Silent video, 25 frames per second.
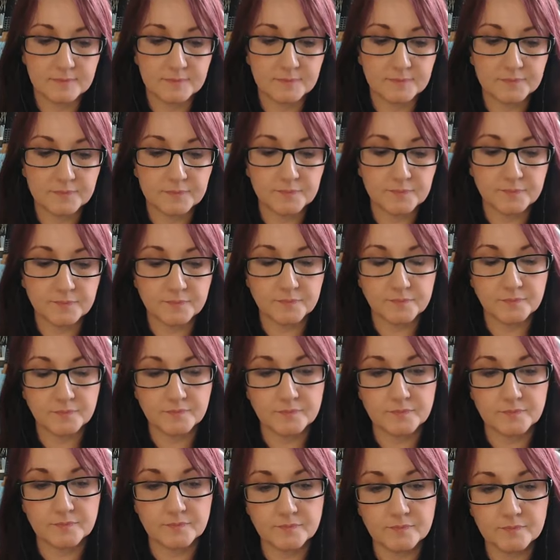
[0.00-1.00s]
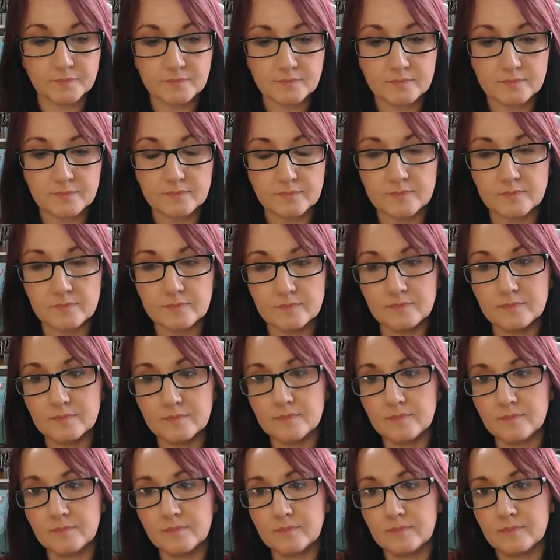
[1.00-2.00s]

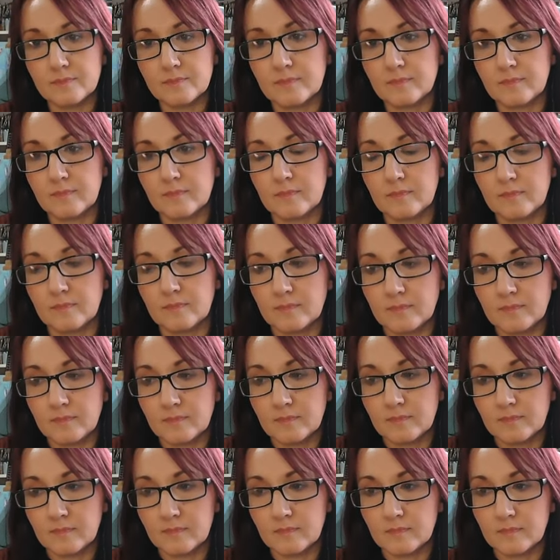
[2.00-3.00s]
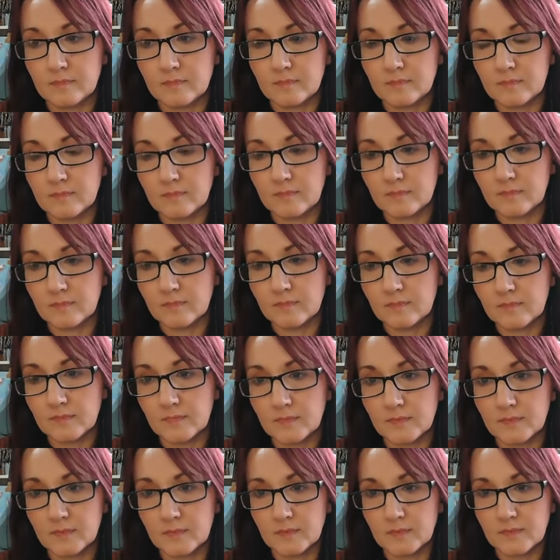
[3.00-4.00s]

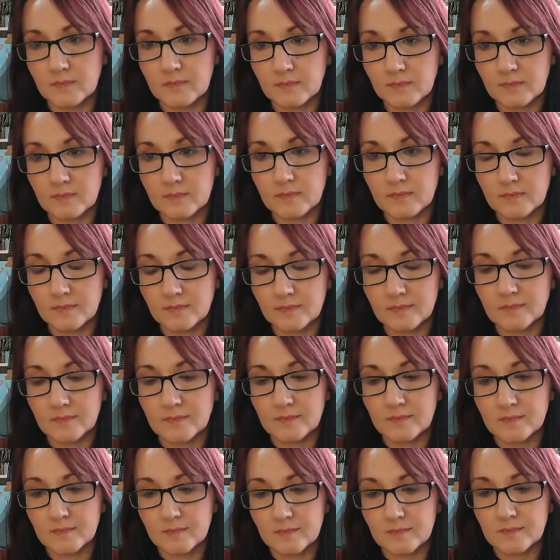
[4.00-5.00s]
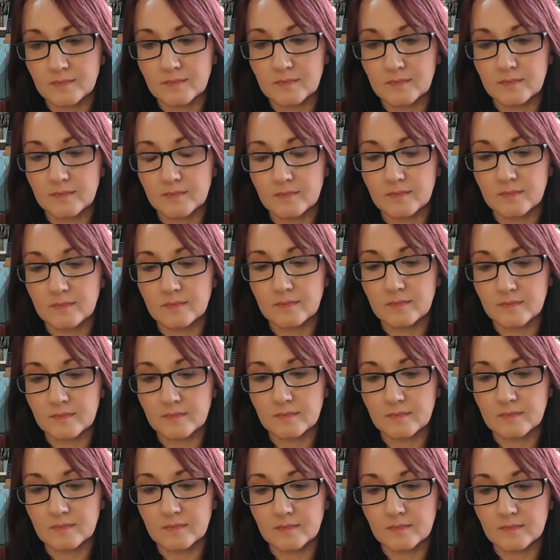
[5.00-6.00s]

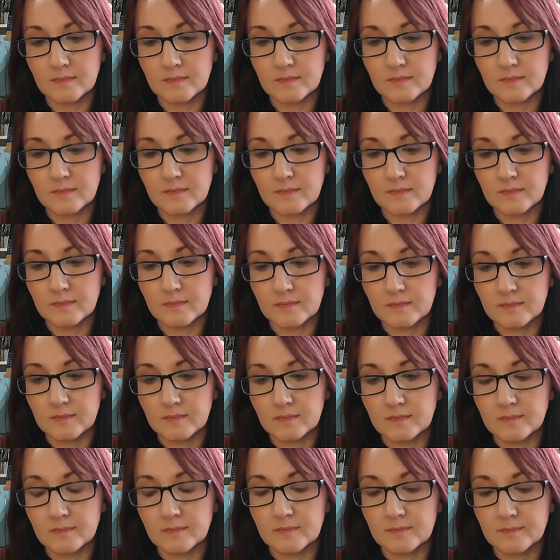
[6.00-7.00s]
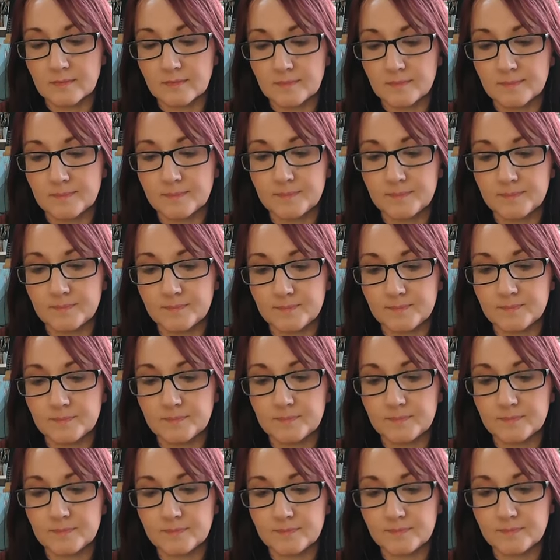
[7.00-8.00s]
(silent)